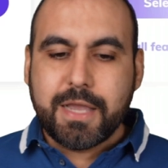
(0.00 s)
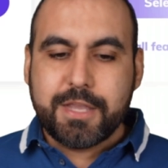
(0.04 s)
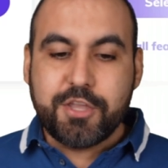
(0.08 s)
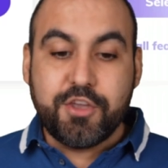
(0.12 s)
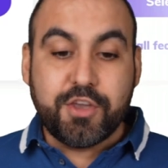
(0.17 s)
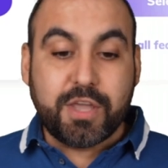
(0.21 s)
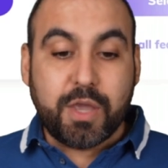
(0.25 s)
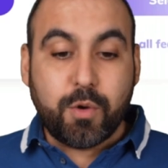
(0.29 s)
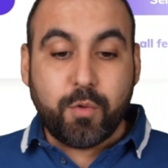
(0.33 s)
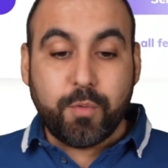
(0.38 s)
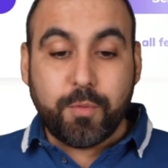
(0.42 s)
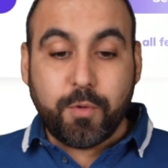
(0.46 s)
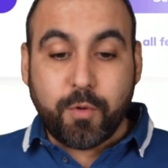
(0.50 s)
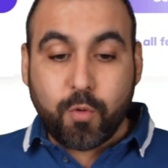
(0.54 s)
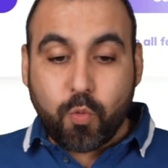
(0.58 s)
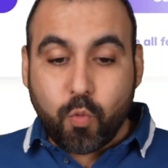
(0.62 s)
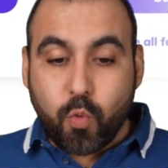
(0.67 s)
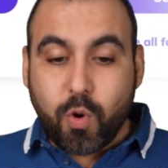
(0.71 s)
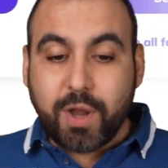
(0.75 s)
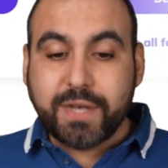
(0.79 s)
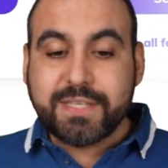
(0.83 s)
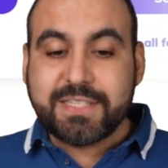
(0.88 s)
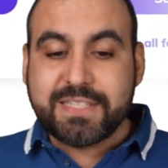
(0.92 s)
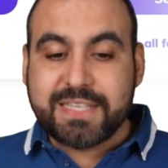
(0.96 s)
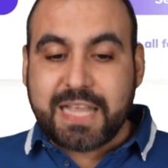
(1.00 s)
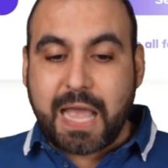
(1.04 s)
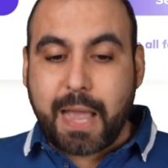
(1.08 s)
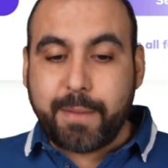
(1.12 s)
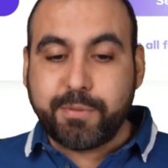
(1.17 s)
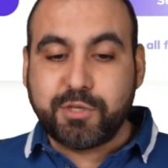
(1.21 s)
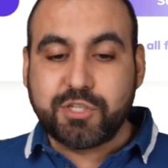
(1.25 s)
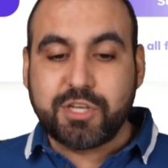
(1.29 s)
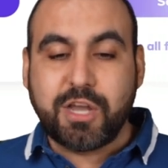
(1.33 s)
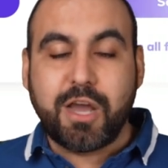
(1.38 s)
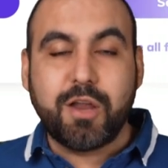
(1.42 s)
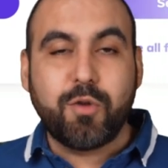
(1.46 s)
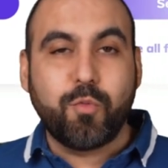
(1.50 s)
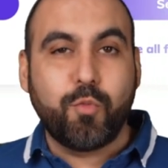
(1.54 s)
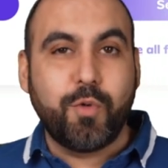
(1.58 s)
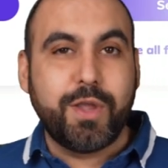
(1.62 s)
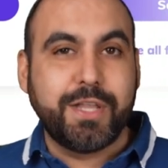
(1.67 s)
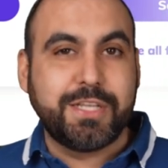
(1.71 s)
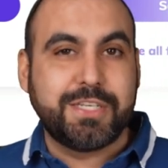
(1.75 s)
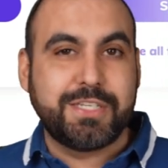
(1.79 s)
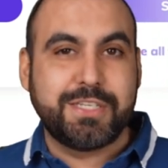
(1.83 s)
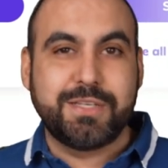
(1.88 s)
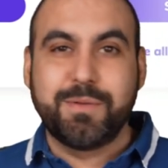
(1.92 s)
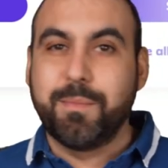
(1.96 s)
You get one snapshot,
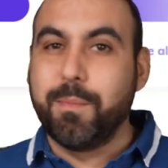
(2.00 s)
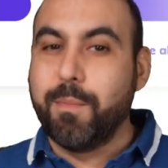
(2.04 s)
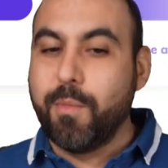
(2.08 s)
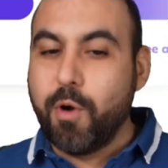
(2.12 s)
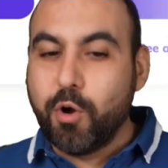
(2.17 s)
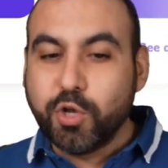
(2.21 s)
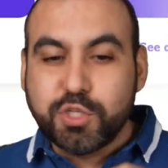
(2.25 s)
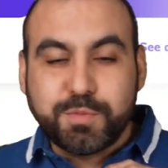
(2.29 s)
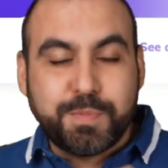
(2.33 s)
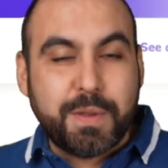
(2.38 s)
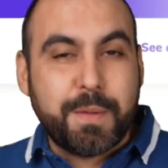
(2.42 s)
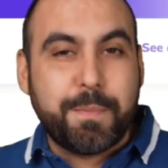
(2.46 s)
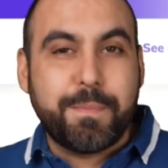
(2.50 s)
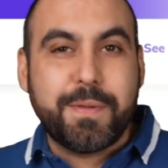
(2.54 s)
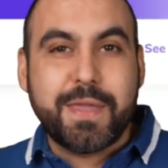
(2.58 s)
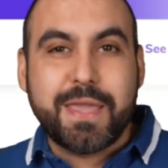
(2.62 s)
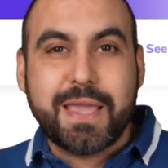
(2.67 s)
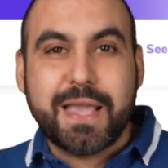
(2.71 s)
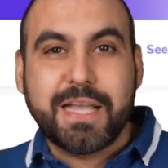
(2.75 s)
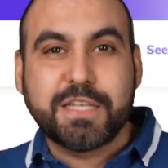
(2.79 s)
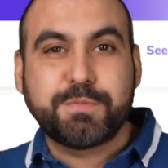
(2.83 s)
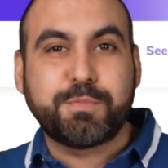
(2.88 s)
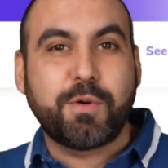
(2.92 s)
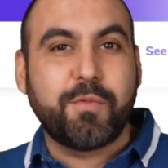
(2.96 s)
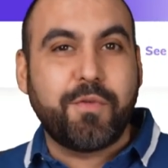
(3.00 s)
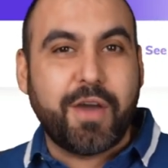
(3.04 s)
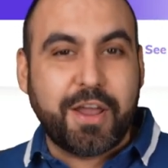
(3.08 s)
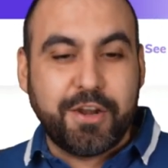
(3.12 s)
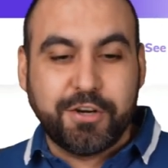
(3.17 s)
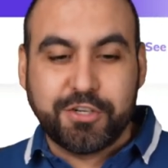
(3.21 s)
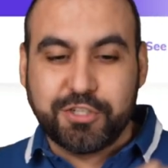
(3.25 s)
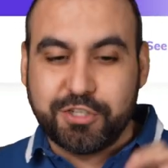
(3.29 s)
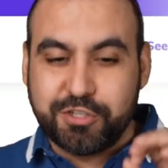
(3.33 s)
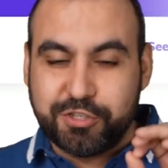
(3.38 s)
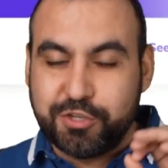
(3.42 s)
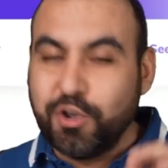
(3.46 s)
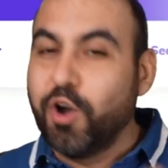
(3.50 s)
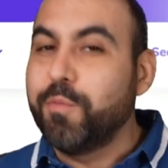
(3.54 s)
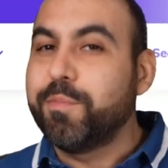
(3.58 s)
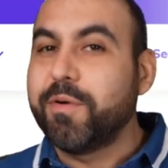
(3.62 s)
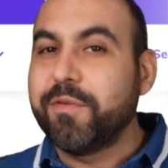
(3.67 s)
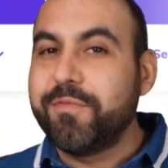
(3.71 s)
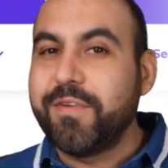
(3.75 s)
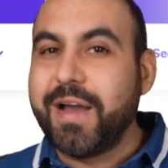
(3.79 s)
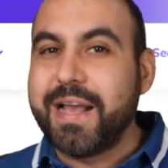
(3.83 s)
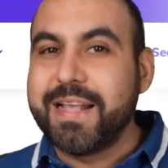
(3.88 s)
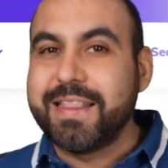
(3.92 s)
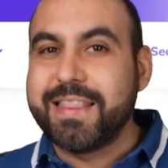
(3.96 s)
which most V P S providers don't
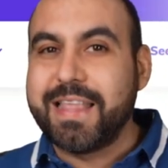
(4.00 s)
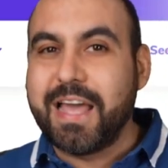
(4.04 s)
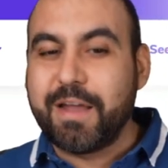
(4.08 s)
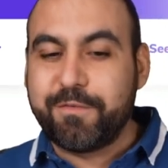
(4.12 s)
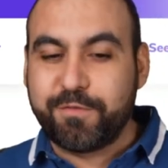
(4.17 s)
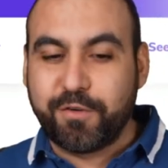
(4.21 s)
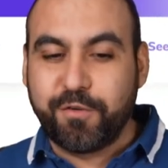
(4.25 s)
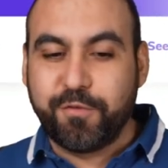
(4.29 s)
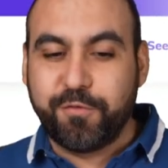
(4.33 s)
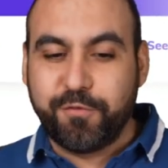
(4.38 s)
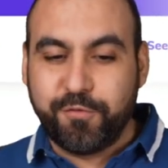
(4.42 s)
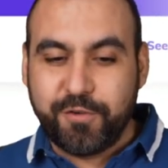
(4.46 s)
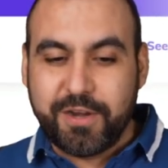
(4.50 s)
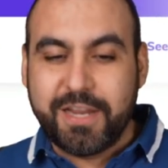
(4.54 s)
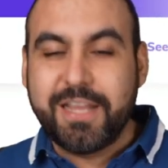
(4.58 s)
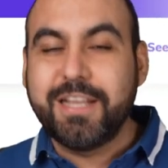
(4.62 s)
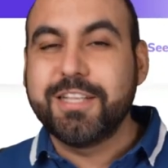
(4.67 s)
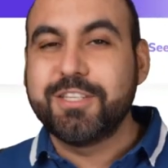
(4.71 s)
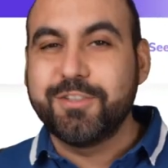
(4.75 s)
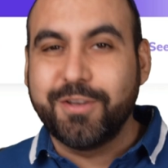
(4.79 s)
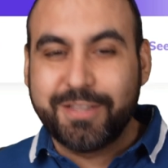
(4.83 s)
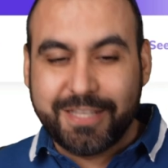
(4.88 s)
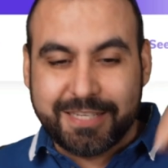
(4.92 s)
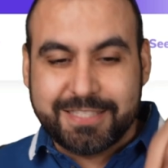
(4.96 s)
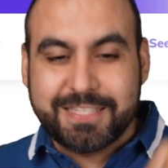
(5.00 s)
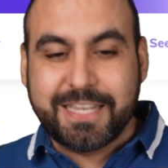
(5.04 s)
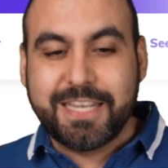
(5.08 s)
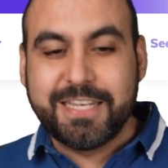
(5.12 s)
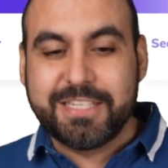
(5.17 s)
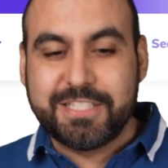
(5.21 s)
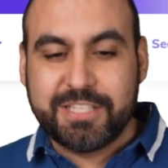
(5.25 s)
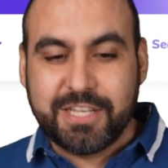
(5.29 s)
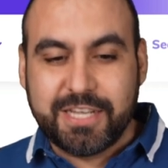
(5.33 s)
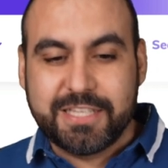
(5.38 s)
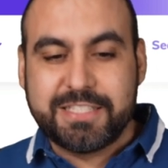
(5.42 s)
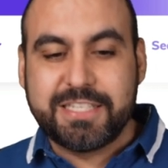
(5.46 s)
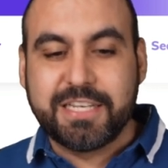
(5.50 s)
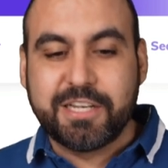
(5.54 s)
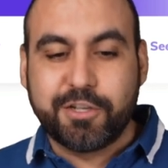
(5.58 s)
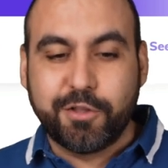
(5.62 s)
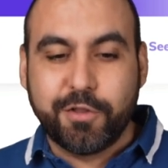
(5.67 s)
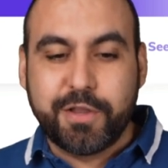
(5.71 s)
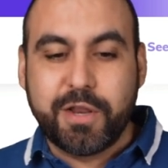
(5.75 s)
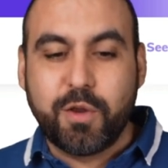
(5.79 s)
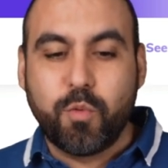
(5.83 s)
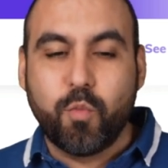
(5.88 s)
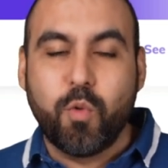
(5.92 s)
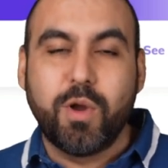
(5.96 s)
provide that for free. So in this case, it's
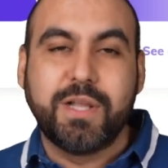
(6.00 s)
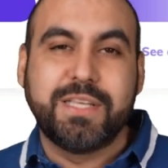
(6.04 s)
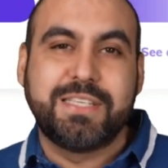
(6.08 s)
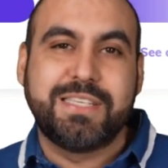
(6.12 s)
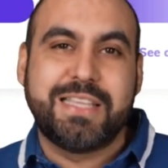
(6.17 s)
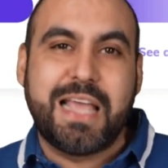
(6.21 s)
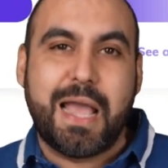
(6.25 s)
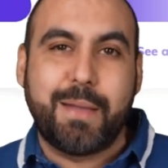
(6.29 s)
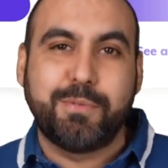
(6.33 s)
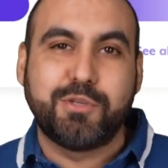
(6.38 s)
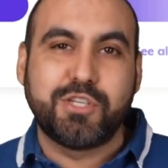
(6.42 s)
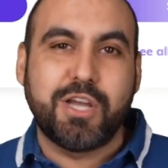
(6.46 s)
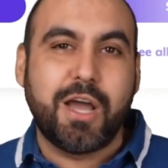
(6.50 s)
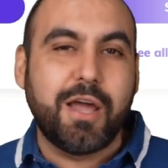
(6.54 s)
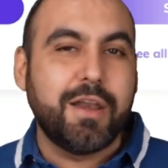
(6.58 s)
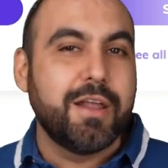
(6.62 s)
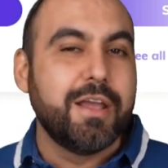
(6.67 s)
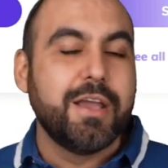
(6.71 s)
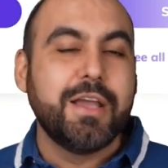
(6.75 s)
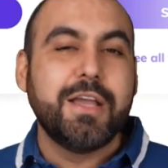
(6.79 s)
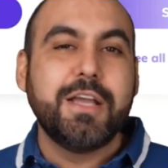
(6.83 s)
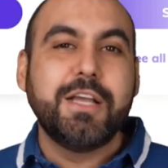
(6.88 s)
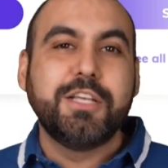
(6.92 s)
including one snapshot.